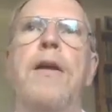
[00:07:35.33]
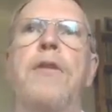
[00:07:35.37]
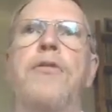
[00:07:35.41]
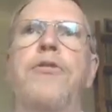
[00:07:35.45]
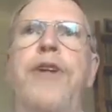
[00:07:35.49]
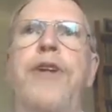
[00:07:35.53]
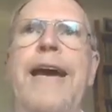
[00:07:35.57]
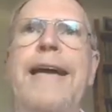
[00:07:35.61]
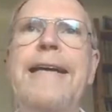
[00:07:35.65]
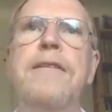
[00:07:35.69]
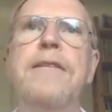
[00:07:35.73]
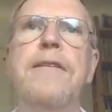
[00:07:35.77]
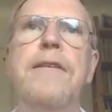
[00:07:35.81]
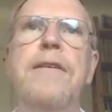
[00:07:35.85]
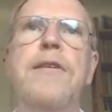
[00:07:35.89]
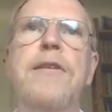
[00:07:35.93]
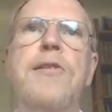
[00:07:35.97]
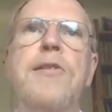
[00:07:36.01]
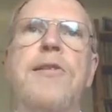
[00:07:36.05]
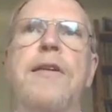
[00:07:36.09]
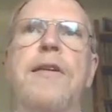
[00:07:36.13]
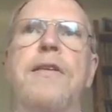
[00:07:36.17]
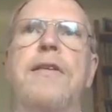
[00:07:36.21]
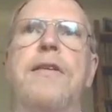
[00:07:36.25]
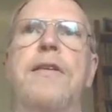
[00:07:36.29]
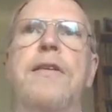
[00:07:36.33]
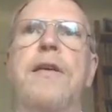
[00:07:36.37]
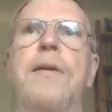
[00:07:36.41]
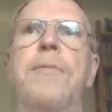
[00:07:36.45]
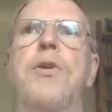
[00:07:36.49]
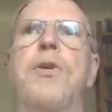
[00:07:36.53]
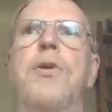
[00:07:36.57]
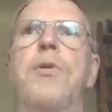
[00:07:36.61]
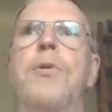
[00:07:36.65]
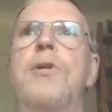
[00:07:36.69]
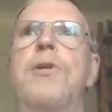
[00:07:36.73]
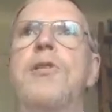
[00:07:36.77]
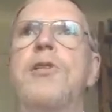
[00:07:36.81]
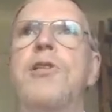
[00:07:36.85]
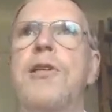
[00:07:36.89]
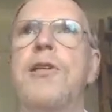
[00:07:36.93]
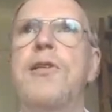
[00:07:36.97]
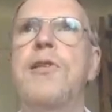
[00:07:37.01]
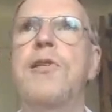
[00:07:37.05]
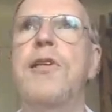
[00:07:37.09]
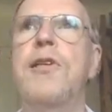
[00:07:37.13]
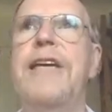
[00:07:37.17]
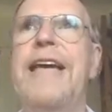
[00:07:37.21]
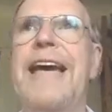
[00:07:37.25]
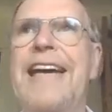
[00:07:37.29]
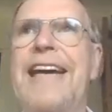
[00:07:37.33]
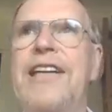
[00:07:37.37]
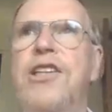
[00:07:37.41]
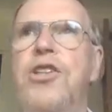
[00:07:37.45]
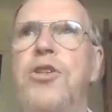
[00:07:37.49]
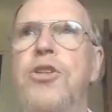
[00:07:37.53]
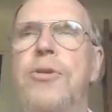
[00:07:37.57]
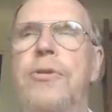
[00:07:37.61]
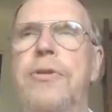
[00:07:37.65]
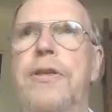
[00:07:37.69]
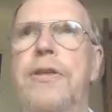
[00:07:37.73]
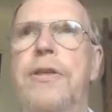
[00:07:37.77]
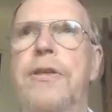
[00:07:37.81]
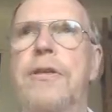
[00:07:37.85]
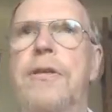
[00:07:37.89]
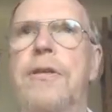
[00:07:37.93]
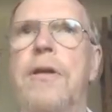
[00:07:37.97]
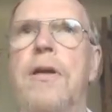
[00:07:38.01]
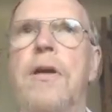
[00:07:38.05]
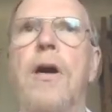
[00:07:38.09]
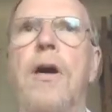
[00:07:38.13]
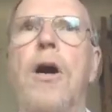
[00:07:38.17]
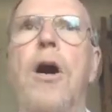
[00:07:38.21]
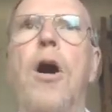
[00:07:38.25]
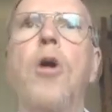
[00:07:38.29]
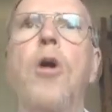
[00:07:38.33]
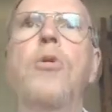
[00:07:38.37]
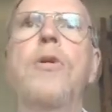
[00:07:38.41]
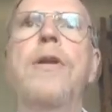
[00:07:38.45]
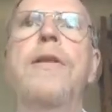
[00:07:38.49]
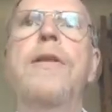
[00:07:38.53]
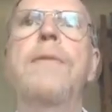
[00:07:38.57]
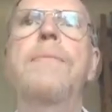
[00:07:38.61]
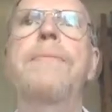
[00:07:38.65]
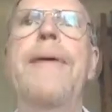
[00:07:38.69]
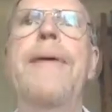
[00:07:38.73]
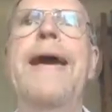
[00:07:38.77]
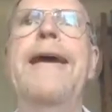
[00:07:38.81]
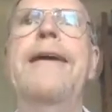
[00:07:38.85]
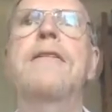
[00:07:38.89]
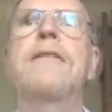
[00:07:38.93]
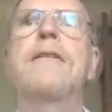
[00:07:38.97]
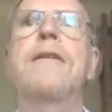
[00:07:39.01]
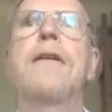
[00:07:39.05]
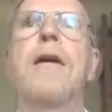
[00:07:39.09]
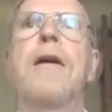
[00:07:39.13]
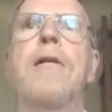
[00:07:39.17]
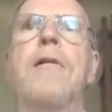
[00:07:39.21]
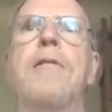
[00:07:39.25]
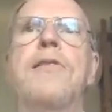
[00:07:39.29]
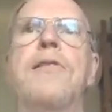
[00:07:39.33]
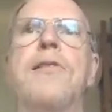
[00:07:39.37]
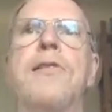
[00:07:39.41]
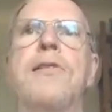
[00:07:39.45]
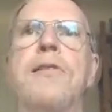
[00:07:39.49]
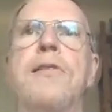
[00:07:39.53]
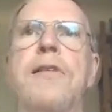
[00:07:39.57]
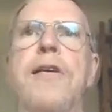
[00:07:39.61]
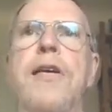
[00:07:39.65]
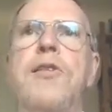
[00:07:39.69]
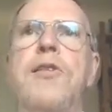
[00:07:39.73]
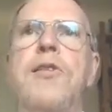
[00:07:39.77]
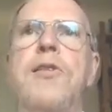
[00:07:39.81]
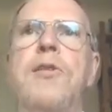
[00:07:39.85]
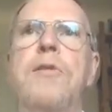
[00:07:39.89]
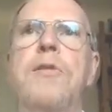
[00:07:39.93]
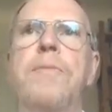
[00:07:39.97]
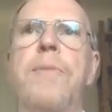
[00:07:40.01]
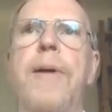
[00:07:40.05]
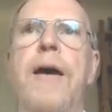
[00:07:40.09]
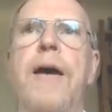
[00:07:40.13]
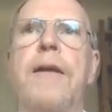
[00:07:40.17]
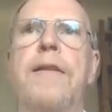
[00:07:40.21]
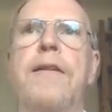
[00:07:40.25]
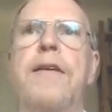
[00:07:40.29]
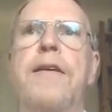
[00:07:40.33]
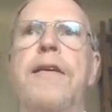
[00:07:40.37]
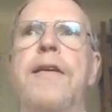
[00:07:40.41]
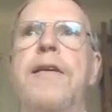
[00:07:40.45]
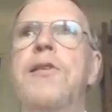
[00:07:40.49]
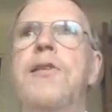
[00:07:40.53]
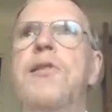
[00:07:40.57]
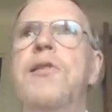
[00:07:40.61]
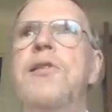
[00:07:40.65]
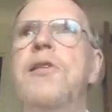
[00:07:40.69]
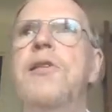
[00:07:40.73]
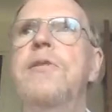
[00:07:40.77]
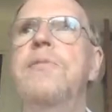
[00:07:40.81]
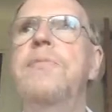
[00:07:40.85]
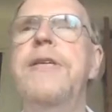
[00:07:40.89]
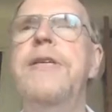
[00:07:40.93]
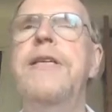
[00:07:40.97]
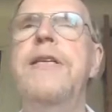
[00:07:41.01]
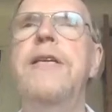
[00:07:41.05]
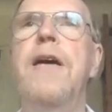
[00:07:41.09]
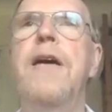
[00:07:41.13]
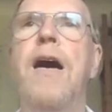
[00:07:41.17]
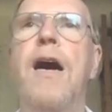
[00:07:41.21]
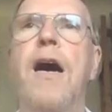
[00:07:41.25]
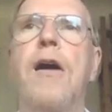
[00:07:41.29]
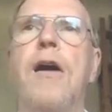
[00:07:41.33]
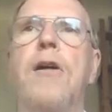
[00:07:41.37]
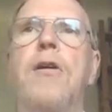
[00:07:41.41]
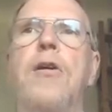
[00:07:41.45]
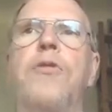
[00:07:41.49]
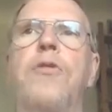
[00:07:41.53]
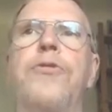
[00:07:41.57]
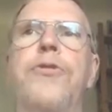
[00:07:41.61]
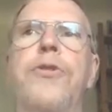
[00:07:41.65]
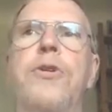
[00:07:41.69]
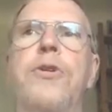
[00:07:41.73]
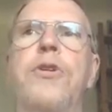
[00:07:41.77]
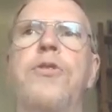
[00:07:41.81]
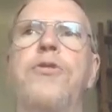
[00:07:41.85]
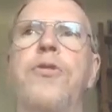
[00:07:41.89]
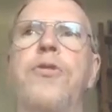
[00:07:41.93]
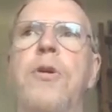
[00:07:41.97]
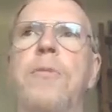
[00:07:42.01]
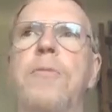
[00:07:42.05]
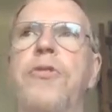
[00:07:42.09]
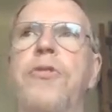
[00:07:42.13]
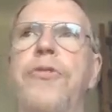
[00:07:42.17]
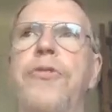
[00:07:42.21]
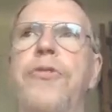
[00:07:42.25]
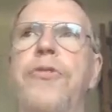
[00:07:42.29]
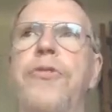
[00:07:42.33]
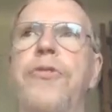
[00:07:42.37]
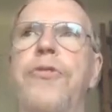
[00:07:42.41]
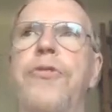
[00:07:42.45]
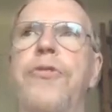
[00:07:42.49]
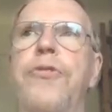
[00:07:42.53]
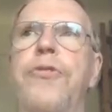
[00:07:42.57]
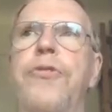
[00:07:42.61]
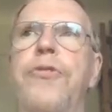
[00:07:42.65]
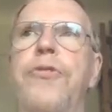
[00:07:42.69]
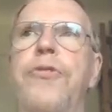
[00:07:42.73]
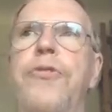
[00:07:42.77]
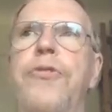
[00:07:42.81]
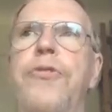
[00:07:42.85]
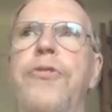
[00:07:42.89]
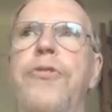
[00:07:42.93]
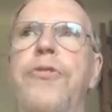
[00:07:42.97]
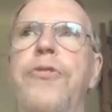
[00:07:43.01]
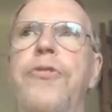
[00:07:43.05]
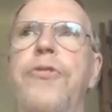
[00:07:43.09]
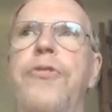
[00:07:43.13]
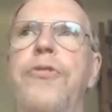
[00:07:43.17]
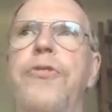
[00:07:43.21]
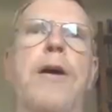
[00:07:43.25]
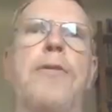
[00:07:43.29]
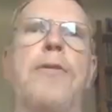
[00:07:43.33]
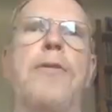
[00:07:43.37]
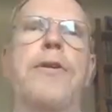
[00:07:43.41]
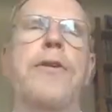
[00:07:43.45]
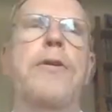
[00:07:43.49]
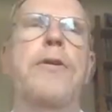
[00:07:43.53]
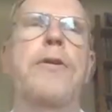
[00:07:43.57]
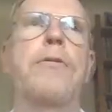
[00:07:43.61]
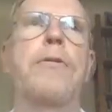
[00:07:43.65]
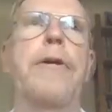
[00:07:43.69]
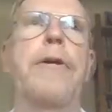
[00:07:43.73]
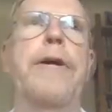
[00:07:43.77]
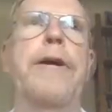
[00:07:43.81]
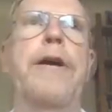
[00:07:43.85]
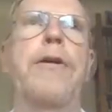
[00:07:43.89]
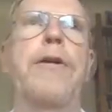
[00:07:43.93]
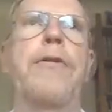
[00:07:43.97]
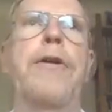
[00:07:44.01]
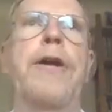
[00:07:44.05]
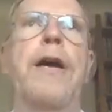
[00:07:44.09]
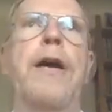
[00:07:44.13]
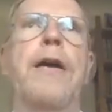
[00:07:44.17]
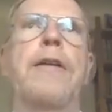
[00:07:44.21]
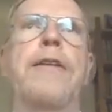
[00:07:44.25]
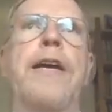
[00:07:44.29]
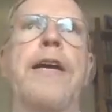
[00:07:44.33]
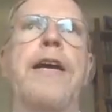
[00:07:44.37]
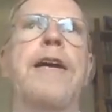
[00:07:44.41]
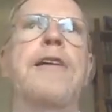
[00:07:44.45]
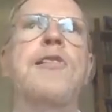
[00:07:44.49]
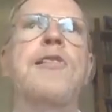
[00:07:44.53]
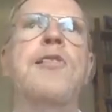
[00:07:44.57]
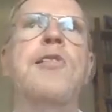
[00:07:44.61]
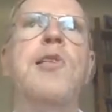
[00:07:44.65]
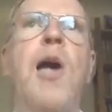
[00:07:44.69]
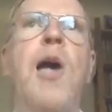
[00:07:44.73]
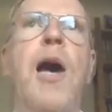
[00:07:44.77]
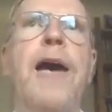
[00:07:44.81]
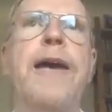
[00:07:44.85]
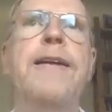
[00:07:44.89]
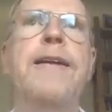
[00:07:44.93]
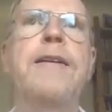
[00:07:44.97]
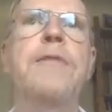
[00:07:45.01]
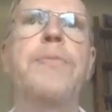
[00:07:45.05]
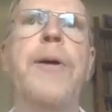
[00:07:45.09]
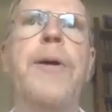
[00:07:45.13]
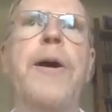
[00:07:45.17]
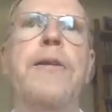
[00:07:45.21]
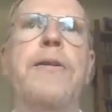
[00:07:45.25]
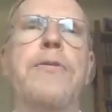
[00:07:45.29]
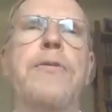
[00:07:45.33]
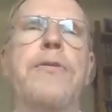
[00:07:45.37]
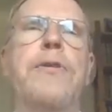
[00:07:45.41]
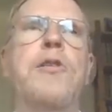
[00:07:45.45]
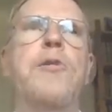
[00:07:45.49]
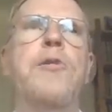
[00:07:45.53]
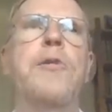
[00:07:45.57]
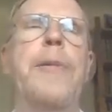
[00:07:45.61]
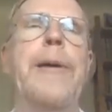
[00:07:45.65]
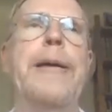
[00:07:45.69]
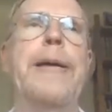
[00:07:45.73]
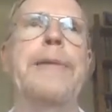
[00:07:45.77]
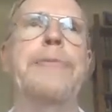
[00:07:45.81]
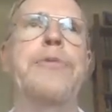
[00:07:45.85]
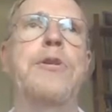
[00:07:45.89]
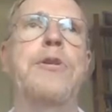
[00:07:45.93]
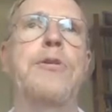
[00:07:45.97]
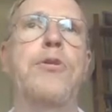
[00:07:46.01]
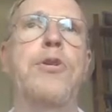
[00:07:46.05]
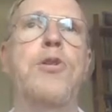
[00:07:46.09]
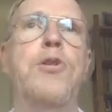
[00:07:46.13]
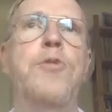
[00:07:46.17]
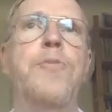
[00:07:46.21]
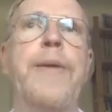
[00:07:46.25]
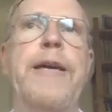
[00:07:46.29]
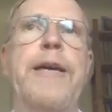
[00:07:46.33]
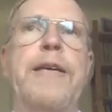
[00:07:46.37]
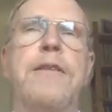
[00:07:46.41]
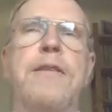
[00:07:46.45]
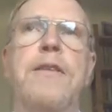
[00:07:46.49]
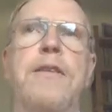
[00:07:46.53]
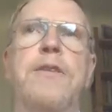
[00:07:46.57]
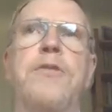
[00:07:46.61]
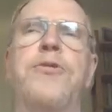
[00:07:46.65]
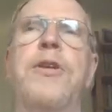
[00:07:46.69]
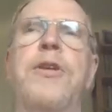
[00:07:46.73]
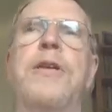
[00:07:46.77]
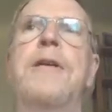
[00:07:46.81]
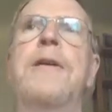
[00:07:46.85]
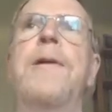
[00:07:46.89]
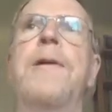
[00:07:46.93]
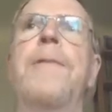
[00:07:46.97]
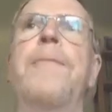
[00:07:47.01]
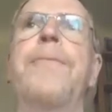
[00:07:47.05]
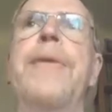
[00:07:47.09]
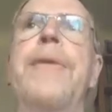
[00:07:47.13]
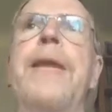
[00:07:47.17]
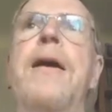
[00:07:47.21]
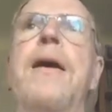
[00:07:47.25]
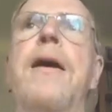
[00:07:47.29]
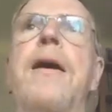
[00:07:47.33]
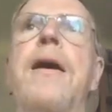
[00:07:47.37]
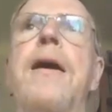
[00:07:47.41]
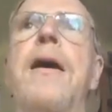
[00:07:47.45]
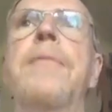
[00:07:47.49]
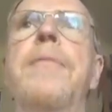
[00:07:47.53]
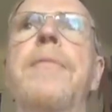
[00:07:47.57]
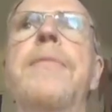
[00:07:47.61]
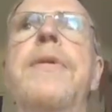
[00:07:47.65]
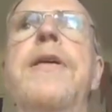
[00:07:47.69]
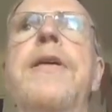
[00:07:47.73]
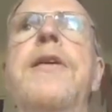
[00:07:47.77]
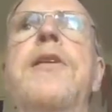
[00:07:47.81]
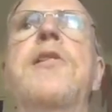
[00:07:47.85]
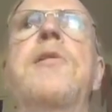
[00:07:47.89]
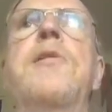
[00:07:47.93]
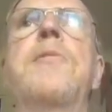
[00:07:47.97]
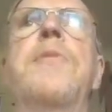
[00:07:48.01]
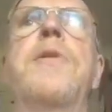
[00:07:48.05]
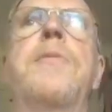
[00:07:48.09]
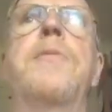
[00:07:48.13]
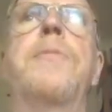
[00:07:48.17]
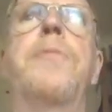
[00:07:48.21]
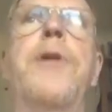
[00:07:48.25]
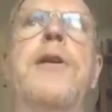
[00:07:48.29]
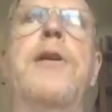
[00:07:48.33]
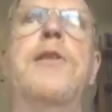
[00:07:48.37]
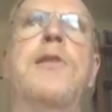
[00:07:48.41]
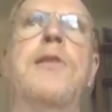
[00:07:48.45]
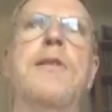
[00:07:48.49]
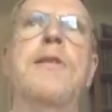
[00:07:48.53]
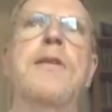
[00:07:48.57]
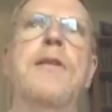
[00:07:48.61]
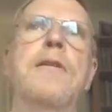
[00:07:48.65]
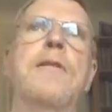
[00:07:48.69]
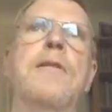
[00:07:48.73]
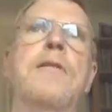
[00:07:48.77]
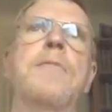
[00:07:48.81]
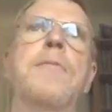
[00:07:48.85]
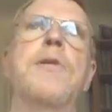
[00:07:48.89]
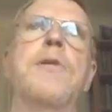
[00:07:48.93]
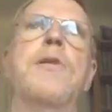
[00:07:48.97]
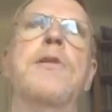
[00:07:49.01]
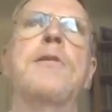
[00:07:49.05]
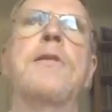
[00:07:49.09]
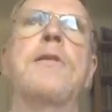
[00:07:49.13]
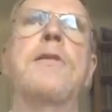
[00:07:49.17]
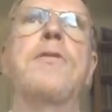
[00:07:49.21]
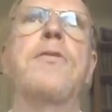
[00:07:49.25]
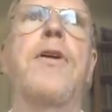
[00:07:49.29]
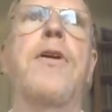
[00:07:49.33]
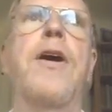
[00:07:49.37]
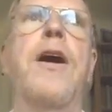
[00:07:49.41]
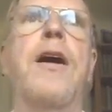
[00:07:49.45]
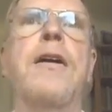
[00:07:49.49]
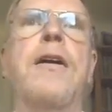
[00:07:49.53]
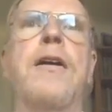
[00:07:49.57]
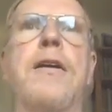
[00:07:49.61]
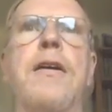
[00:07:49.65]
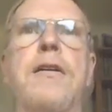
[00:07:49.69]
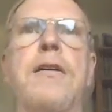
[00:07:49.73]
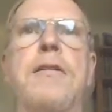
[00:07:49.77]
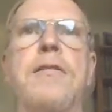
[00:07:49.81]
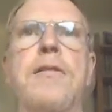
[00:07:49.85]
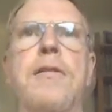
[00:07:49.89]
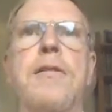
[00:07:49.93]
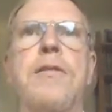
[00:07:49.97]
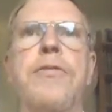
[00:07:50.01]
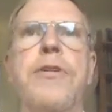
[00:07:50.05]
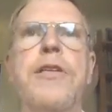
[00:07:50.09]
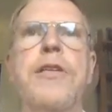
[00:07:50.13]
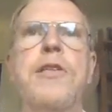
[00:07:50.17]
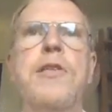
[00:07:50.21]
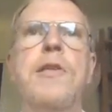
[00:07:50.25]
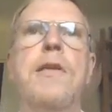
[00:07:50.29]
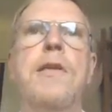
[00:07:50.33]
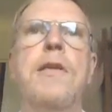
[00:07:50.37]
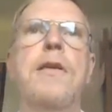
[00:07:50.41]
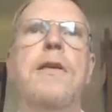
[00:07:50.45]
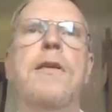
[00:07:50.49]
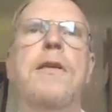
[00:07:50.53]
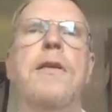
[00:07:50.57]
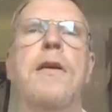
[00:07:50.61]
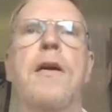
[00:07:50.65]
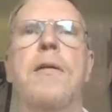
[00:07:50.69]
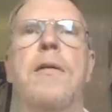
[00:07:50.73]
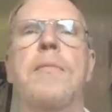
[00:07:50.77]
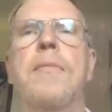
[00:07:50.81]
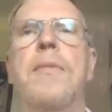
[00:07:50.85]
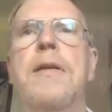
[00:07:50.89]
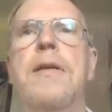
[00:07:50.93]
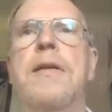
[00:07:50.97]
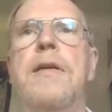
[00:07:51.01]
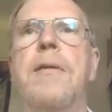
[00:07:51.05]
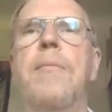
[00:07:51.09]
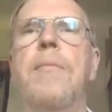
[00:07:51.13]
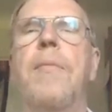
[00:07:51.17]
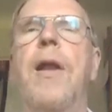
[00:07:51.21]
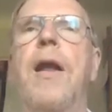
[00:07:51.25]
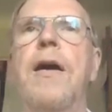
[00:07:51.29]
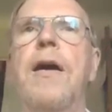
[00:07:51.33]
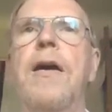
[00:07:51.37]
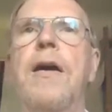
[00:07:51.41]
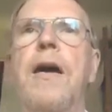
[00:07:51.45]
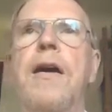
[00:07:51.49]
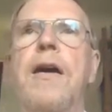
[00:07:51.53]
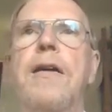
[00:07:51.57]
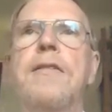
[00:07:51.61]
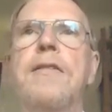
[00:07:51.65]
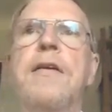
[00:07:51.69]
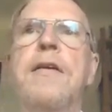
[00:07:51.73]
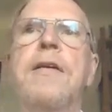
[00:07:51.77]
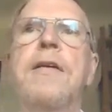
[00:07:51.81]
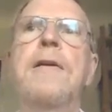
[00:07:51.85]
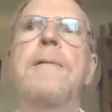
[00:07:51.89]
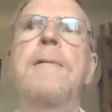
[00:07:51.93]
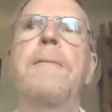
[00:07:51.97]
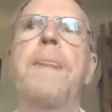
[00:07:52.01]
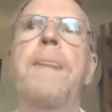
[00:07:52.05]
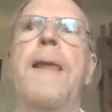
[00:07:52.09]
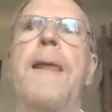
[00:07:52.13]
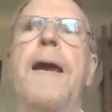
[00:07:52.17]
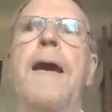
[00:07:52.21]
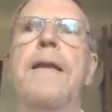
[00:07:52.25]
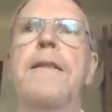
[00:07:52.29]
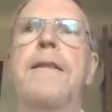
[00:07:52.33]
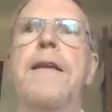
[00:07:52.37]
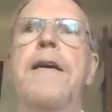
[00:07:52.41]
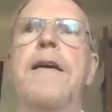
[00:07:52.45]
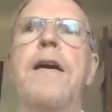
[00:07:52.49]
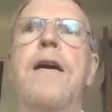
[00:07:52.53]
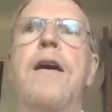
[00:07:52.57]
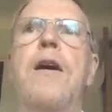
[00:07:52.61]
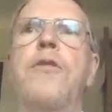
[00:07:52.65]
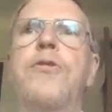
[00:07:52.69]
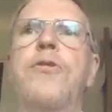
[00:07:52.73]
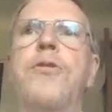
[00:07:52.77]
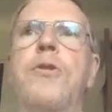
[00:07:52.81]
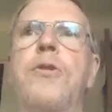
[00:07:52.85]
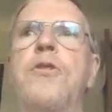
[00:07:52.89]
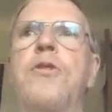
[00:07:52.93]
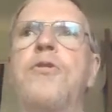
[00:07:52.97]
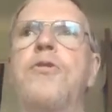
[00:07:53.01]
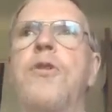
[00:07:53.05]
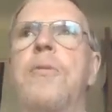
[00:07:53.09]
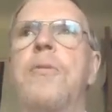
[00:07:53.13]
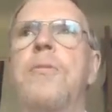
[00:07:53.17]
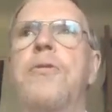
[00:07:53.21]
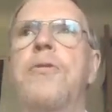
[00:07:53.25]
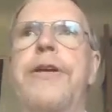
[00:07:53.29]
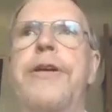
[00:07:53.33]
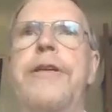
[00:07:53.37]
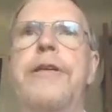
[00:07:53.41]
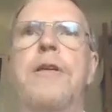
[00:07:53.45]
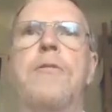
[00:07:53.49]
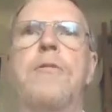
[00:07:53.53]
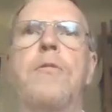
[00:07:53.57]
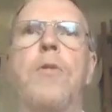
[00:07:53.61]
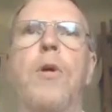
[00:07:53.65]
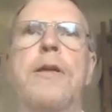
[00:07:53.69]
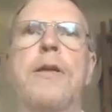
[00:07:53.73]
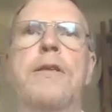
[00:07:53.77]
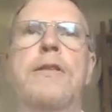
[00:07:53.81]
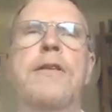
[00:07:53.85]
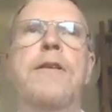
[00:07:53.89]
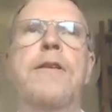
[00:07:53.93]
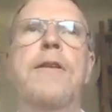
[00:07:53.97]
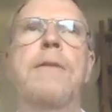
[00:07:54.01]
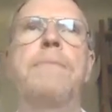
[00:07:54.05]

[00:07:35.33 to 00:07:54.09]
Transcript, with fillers: Fact is that EMU is just a cash union. Only the banknotes issued by the ECB are of uniform credit quality throughout the euro area. They are signed by the respective ECB president, Mr. Draghi, until recently, now Madame Lagarde, and they are of uniform credit quality.